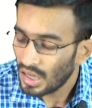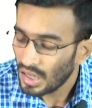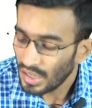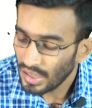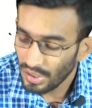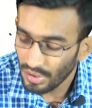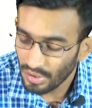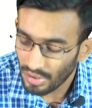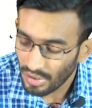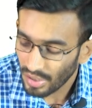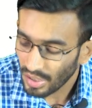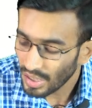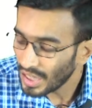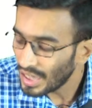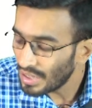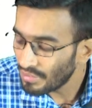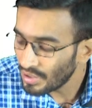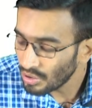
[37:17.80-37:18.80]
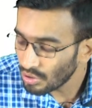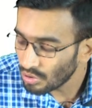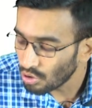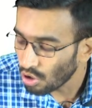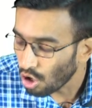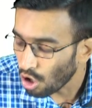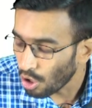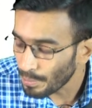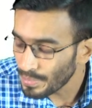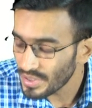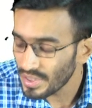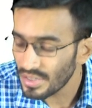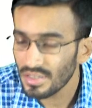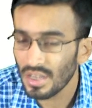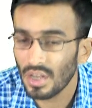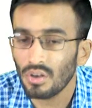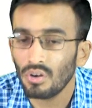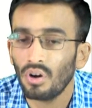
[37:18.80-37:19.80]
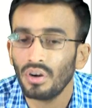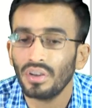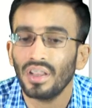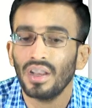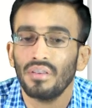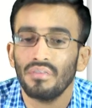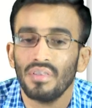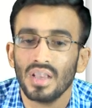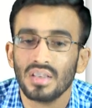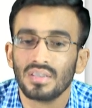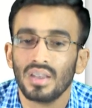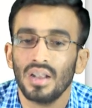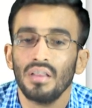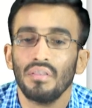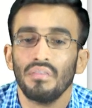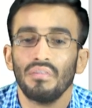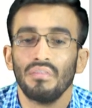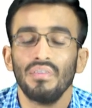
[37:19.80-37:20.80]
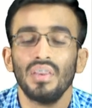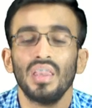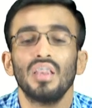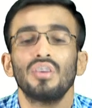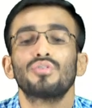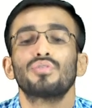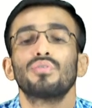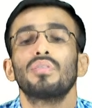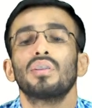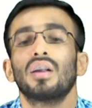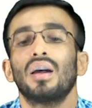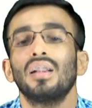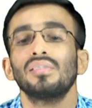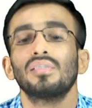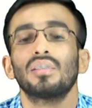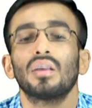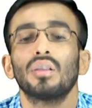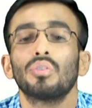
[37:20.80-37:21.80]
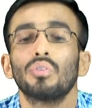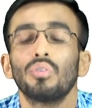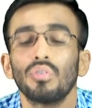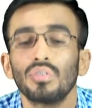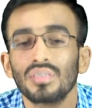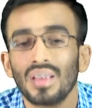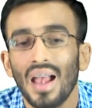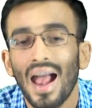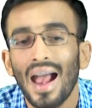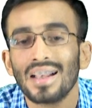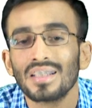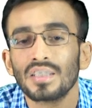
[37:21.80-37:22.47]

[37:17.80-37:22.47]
here even though the options are not yet vested, we should consider those as